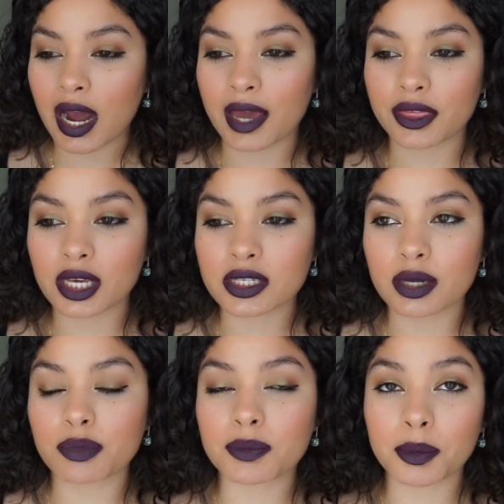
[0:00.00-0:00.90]
I think
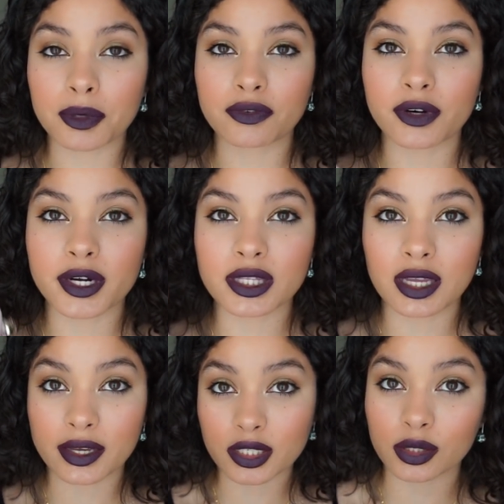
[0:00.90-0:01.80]
some people prefer
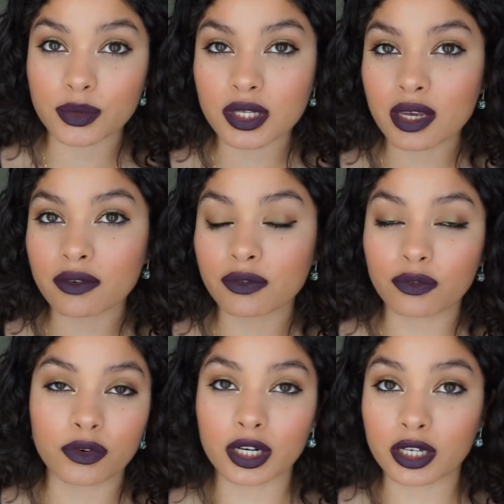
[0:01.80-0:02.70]
the exclusive
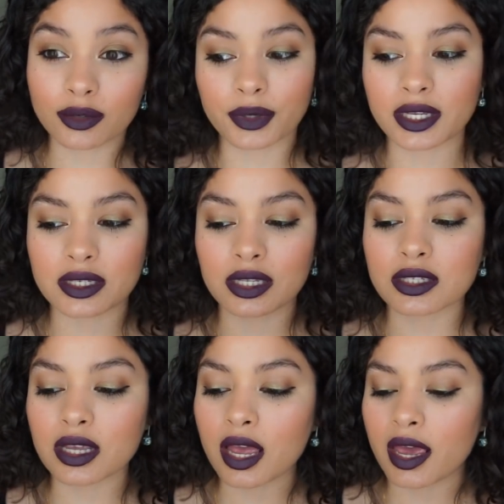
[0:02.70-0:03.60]
for good reasons